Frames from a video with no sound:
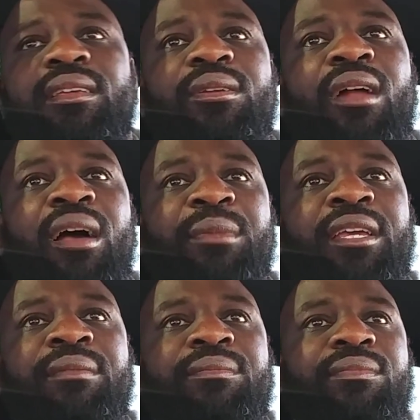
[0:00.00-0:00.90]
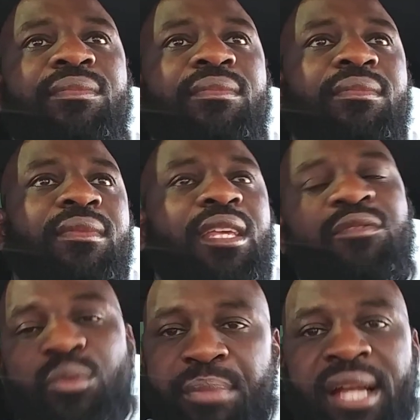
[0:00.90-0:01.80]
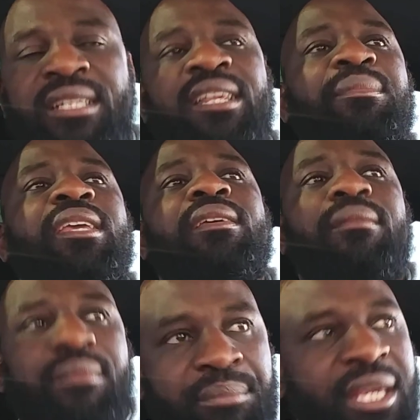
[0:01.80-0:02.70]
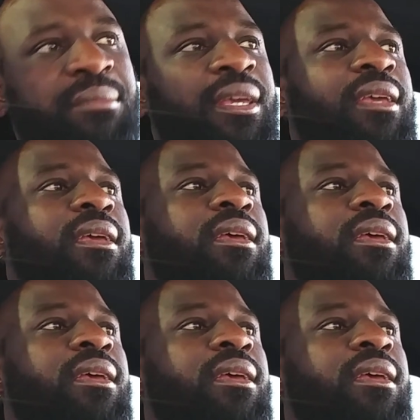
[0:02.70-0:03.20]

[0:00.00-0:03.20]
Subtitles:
You know what I mean? If you better than me, beat me.